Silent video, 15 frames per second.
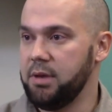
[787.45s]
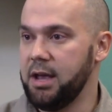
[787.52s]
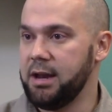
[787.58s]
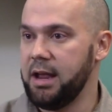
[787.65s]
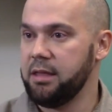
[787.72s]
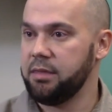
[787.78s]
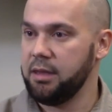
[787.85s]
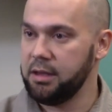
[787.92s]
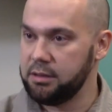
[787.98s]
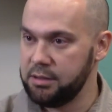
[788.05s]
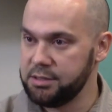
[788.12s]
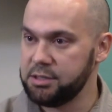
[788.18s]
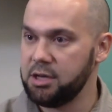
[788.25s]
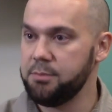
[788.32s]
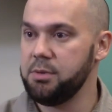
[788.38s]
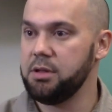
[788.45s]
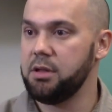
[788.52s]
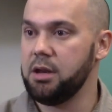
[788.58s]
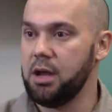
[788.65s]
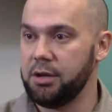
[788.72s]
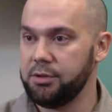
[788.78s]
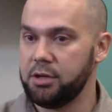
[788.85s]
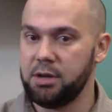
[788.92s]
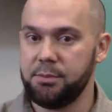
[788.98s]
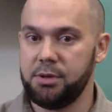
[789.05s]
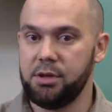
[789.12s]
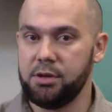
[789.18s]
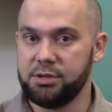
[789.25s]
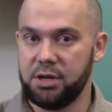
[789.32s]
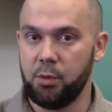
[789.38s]
and I think this community, other
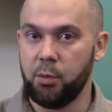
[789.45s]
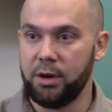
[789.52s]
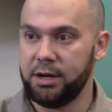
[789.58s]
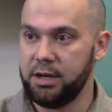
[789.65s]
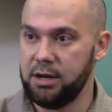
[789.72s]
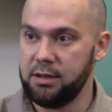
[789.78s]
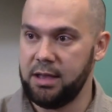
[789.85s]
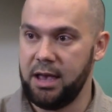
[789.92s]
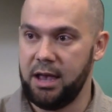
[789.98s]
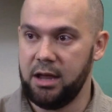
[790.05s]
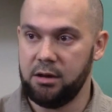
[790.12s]
communities are working in that,